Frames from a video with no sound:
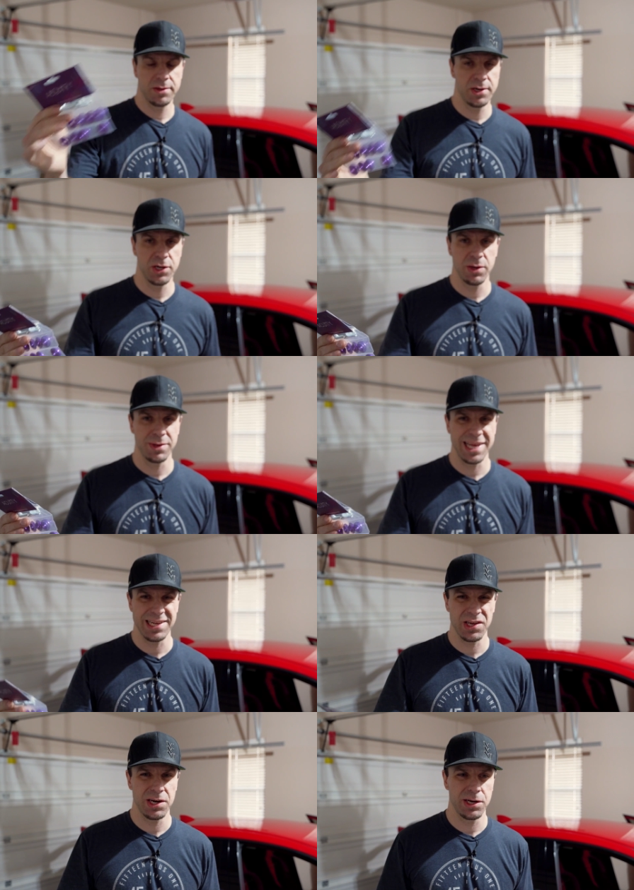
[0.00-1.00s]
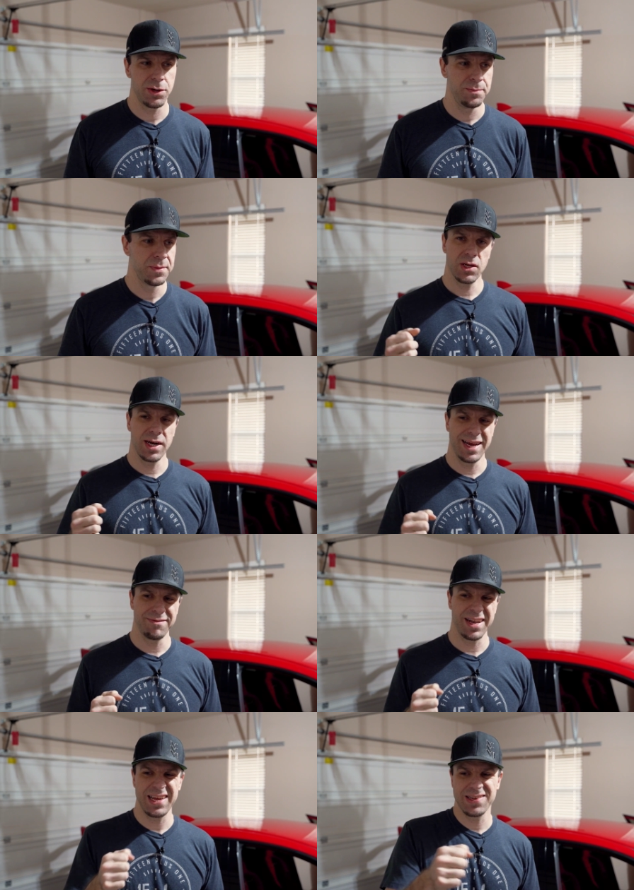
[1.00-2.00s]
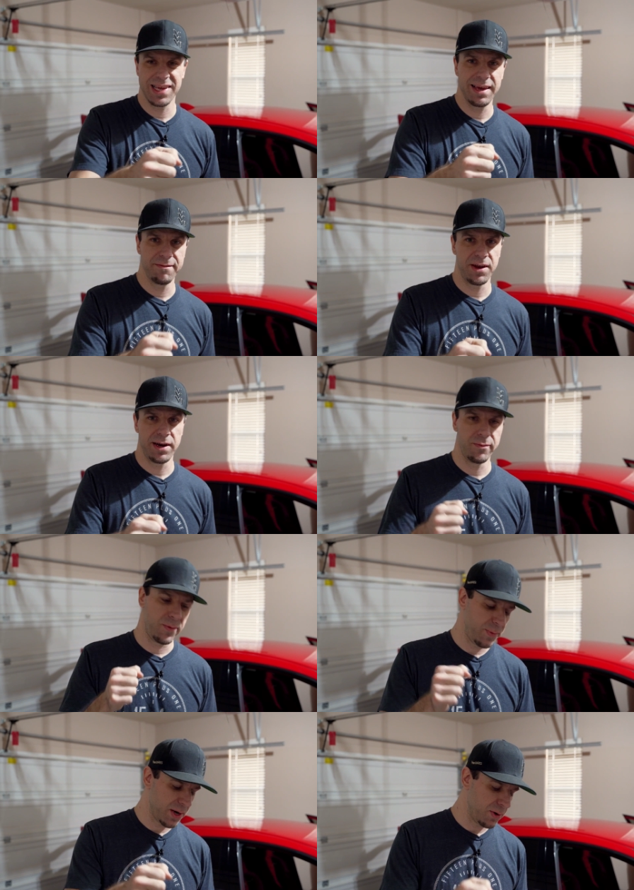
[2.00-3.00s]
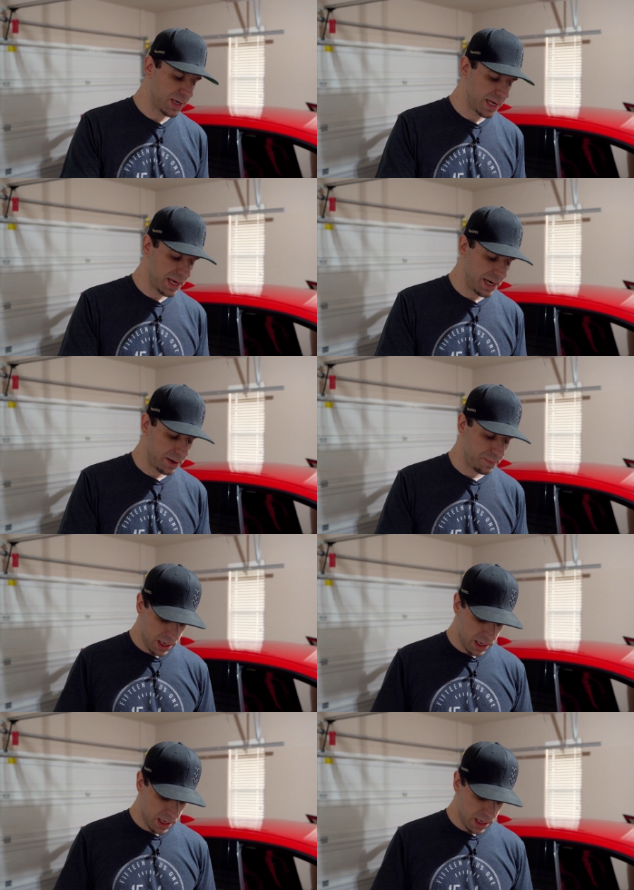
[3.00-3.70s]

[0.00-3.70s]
Essentially what that's gonna do, it's gonna have less give in it when we go into gear.